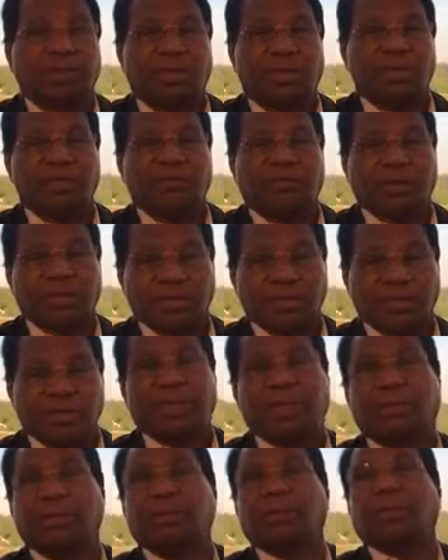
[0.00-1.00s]
It is
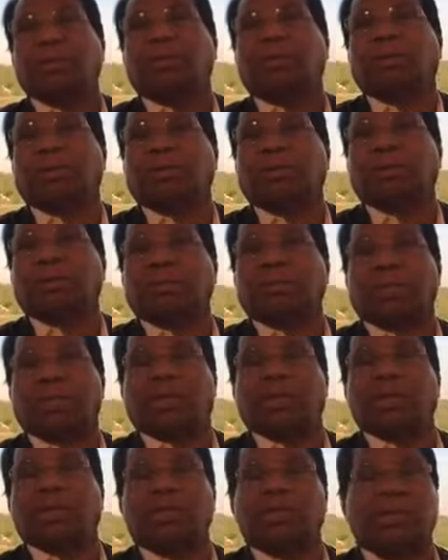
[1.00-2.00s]
possible, but
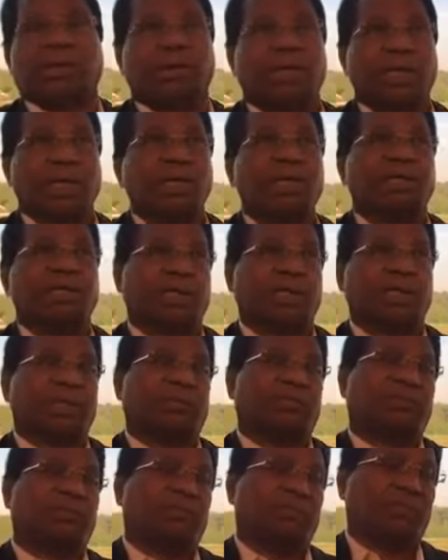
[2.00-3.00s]
it's not easy,
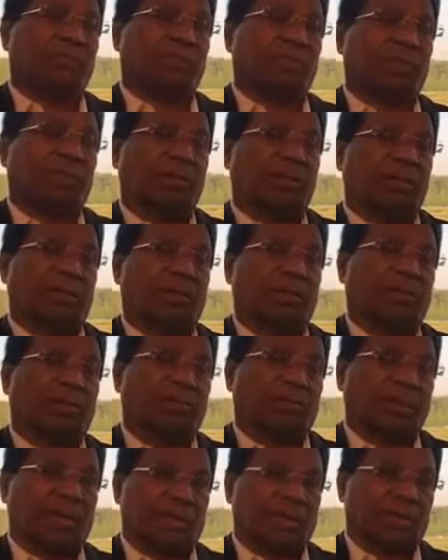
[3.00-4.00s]

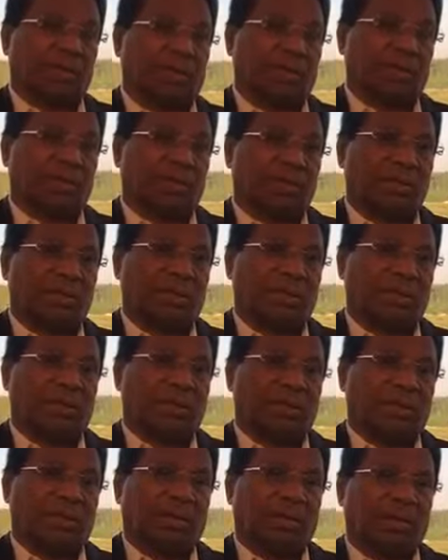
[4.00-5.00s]
because
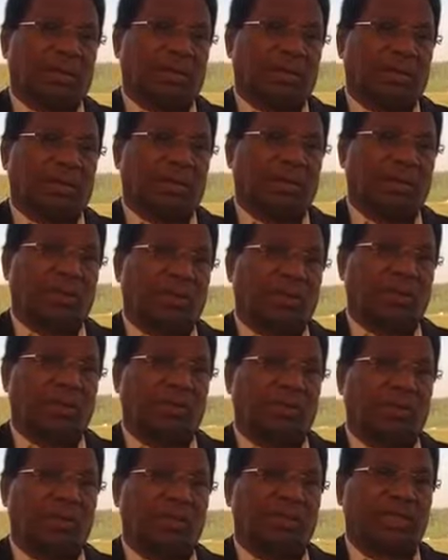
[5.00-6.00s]

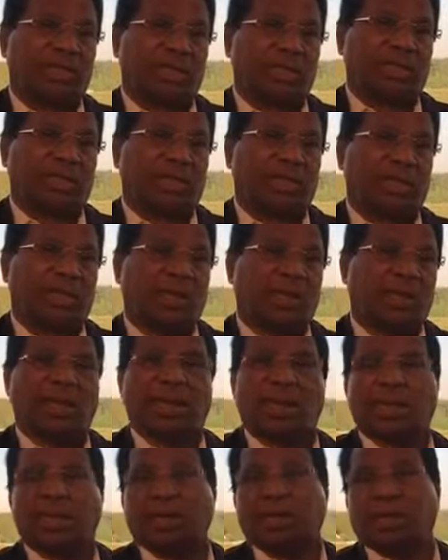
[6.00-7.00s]
the US has an
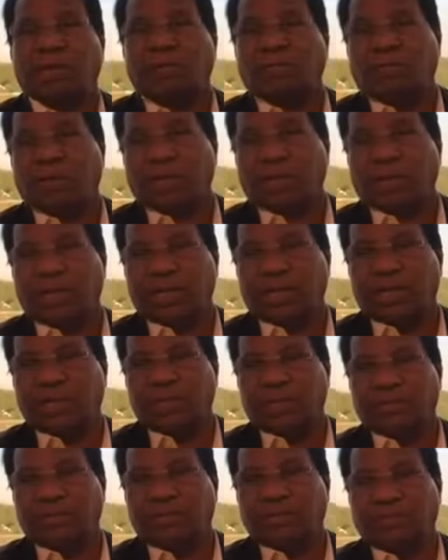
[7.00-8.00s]
inherent advantage
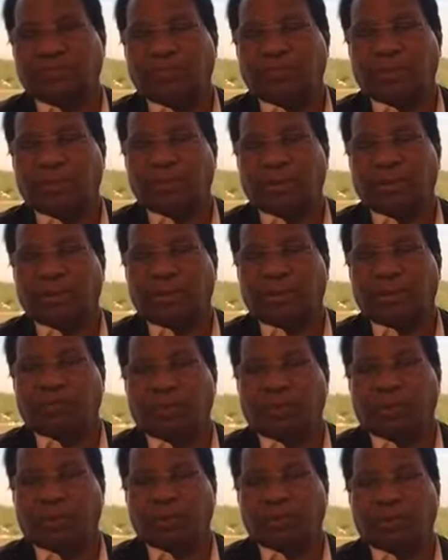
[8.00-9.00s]
of
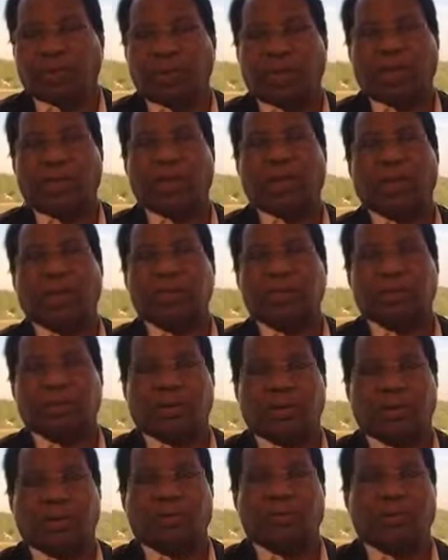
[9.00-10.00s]
not only
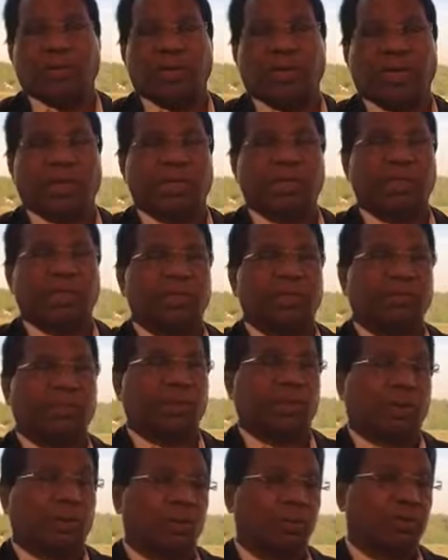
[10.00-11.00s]
natural advantages,
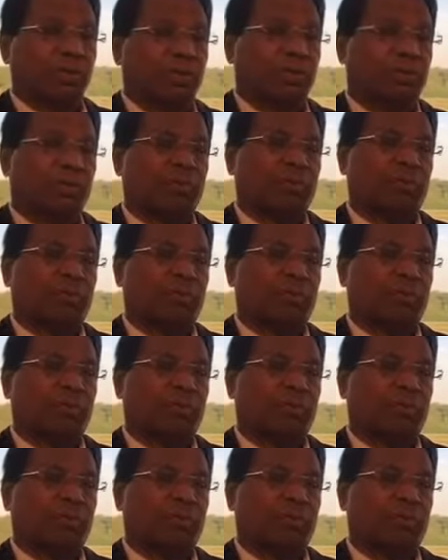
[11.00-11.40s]
but also